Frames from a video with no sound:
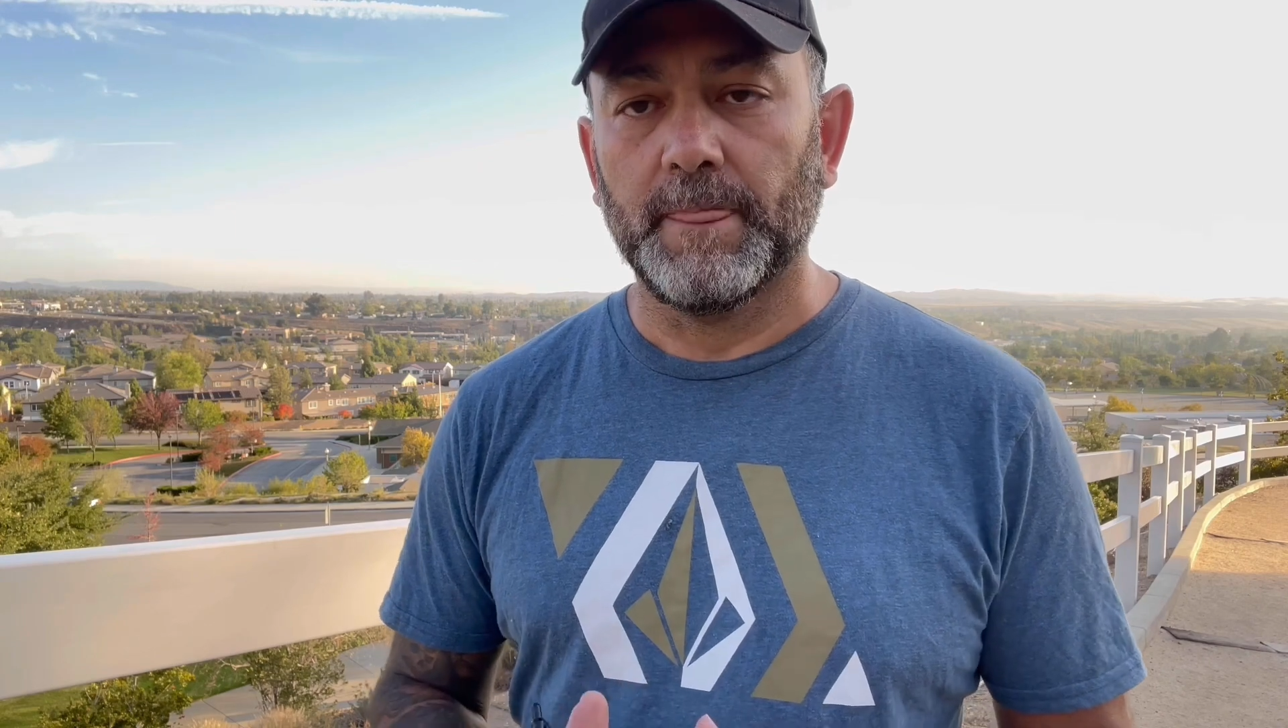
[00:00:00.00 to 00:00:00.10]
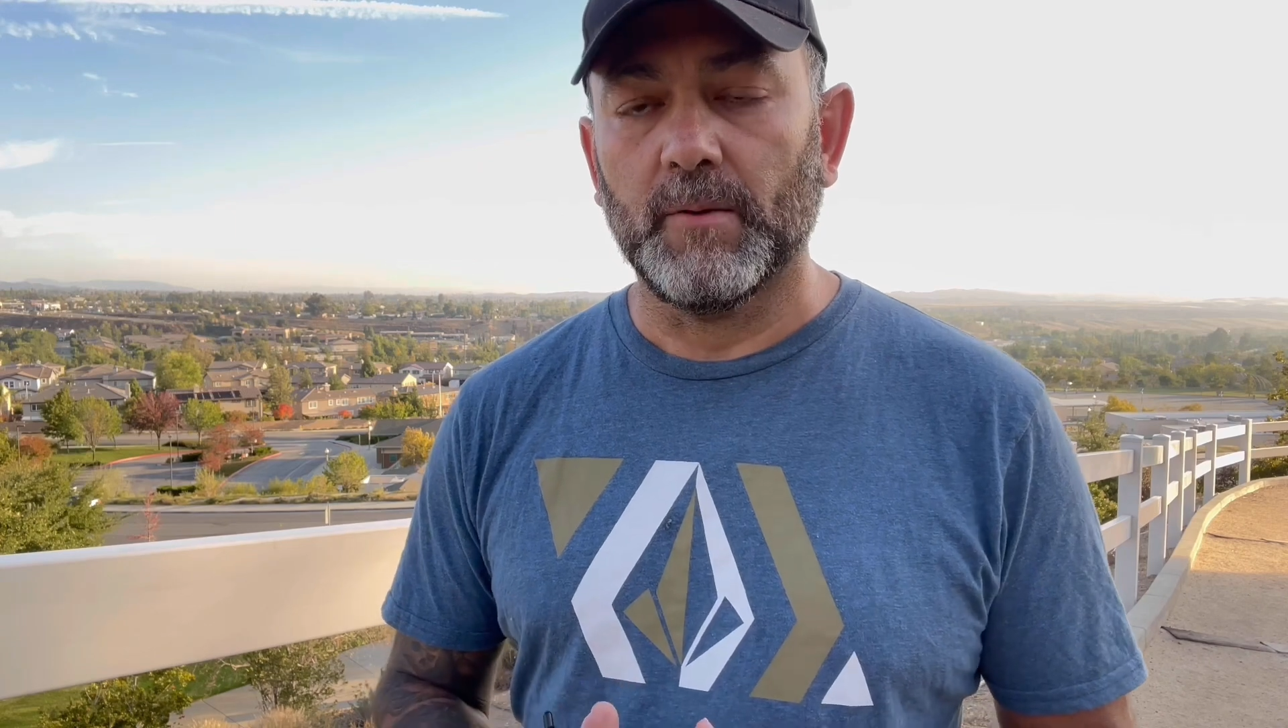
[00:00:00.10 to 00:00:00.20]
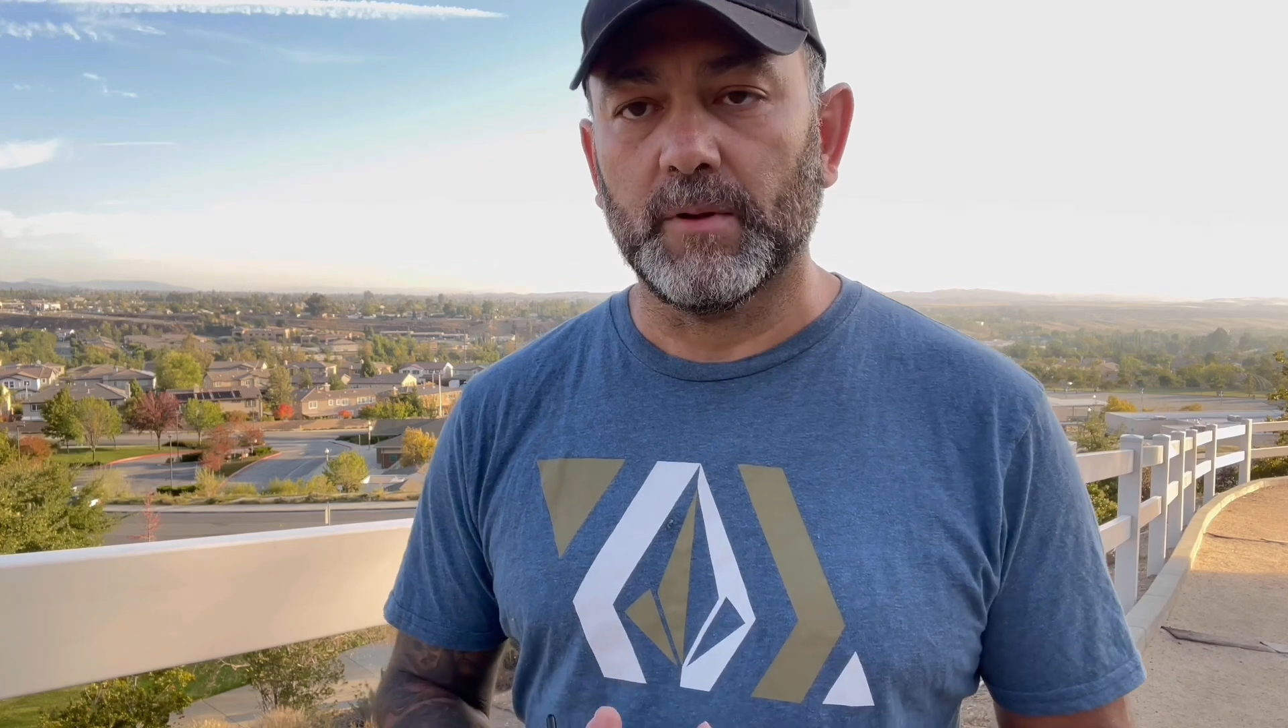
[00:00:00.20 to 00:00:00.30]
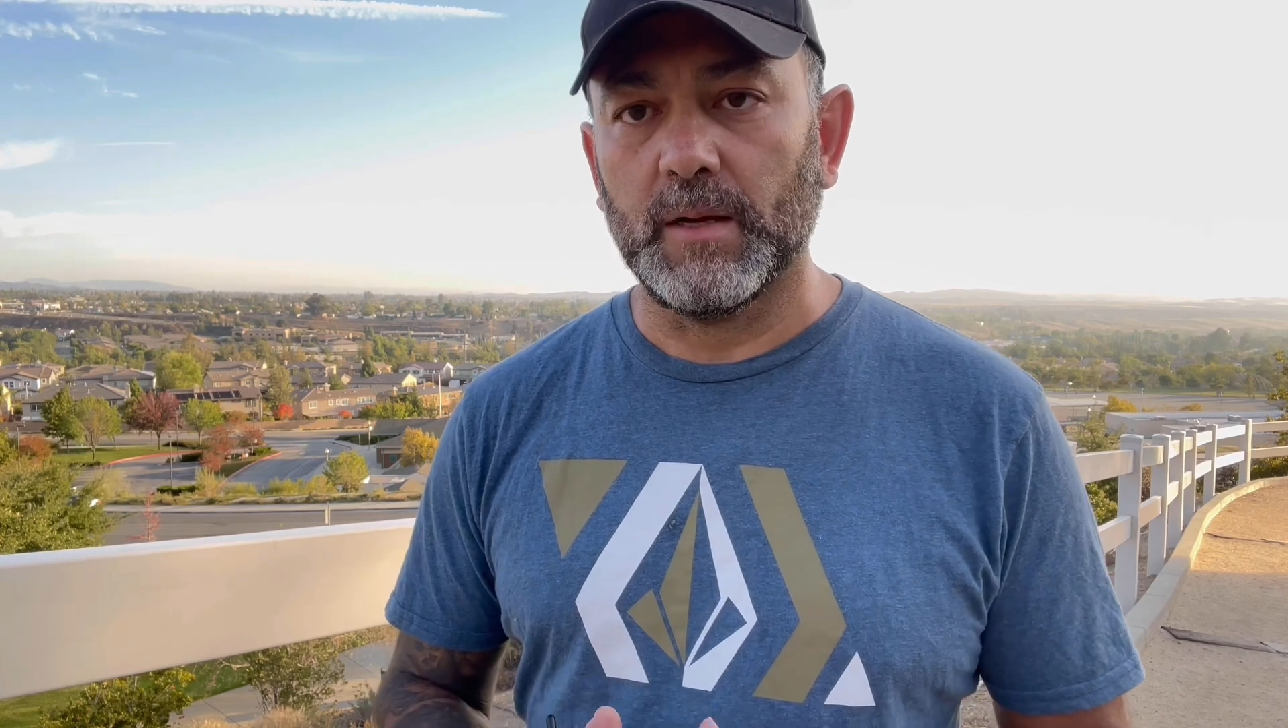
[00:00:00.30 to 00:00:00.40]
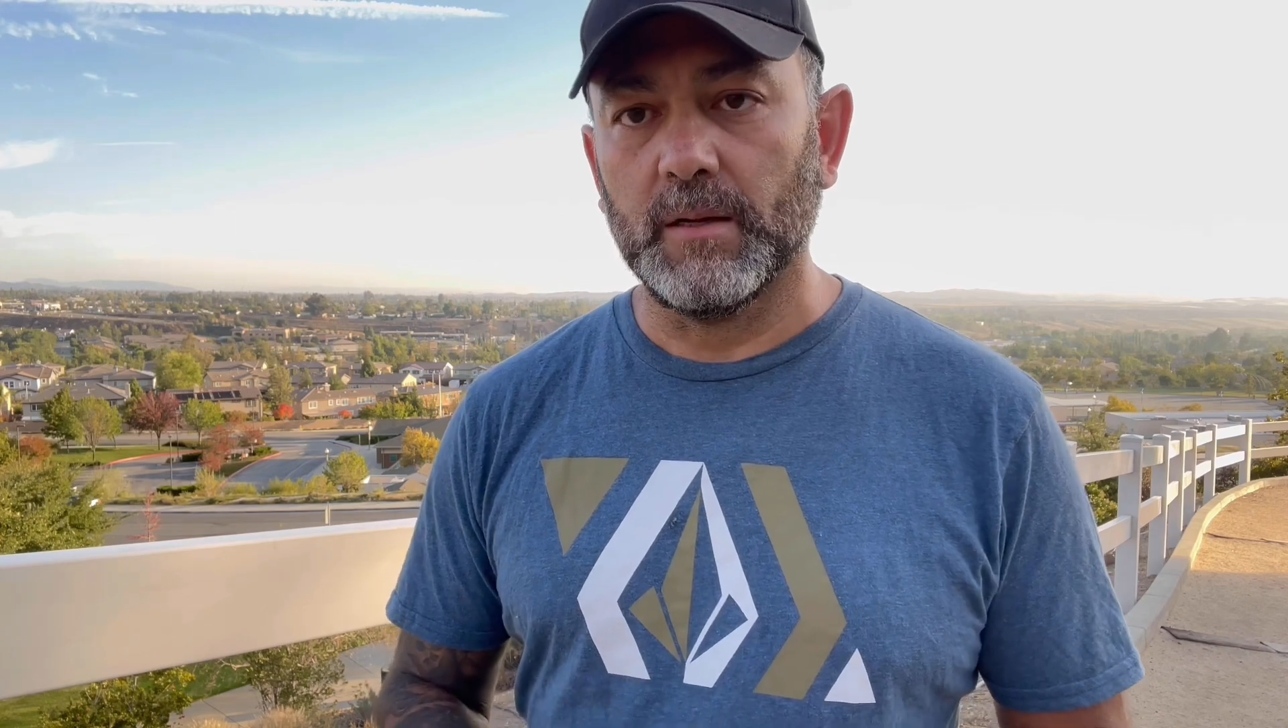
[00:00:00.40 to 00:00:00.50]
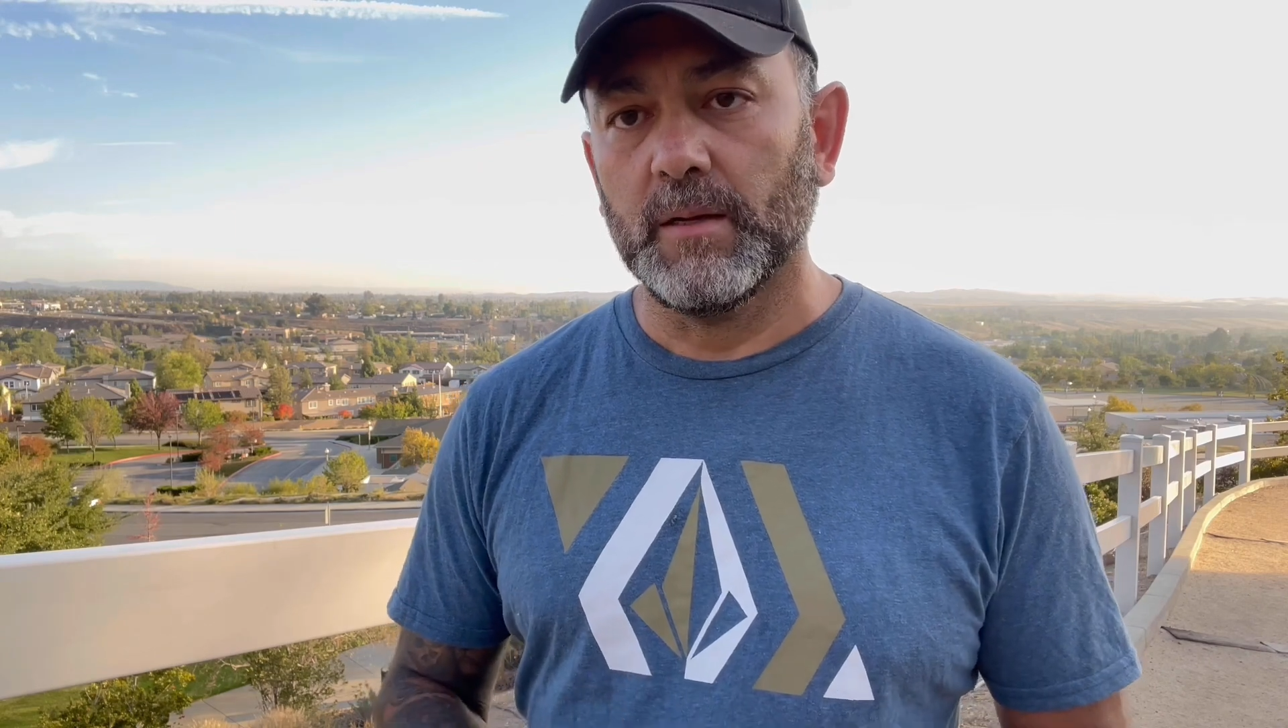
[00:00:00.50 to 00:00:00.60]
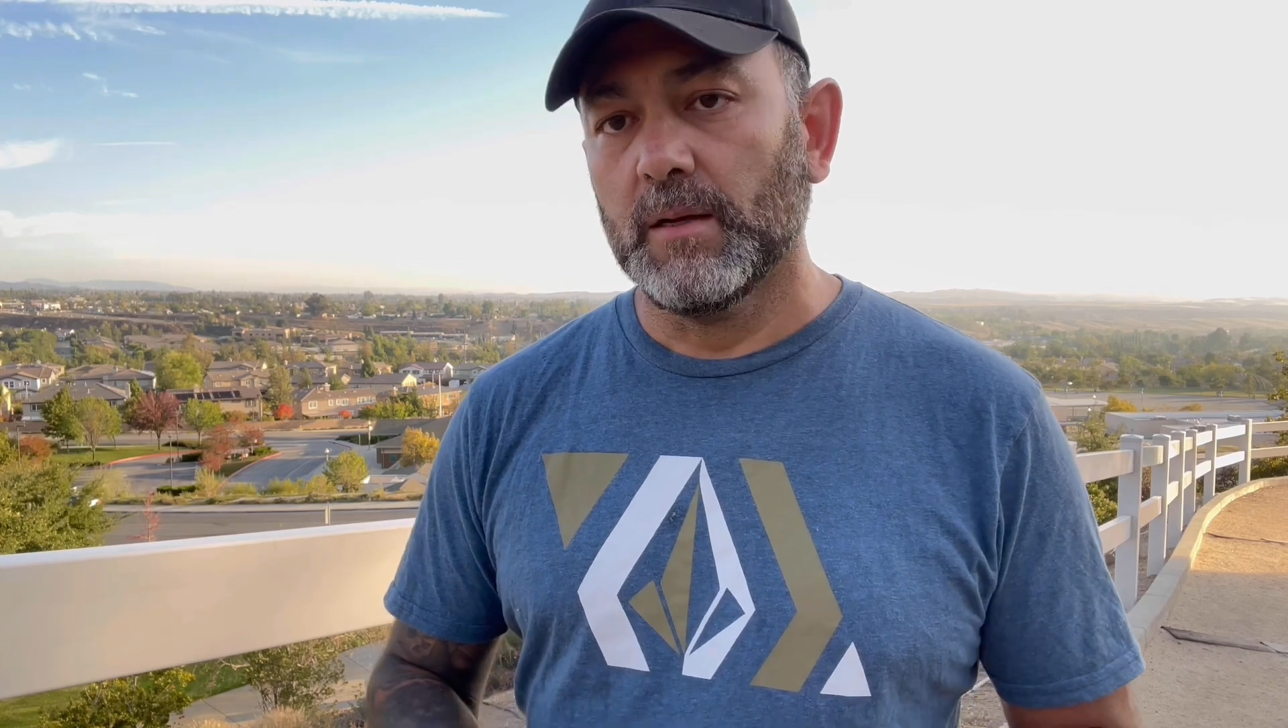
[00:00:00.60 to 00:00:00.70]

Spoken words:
okay?